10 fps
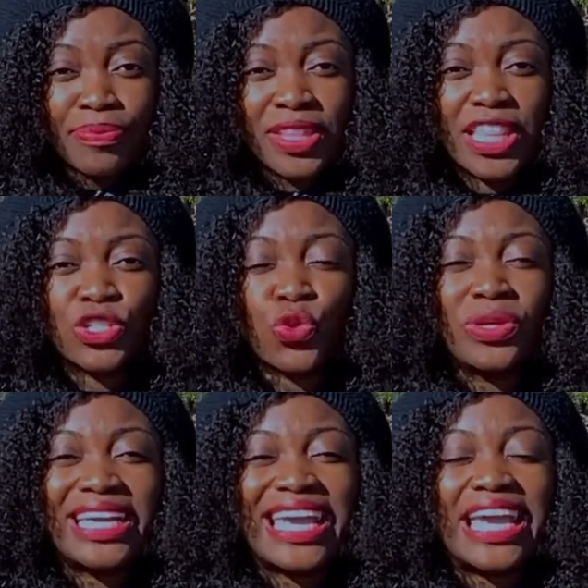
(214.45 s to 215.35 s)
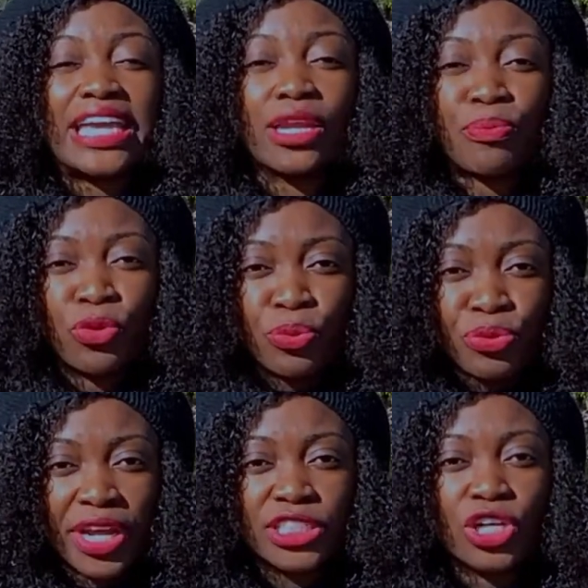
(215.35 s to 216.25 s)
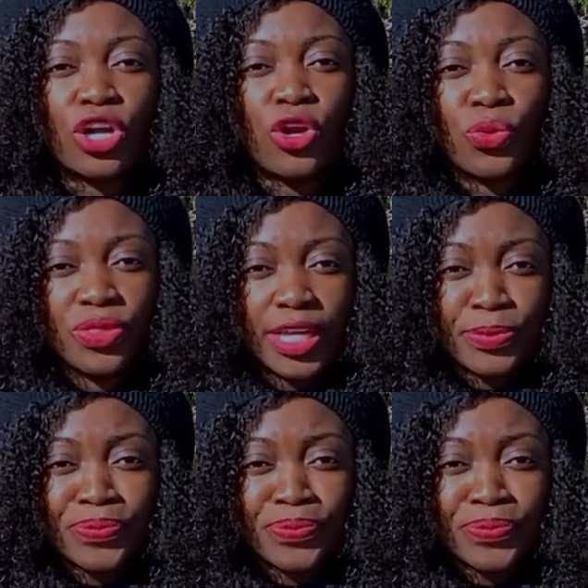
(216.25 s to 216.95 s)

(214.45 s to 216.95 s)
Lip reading: There's only inappropriate clothing."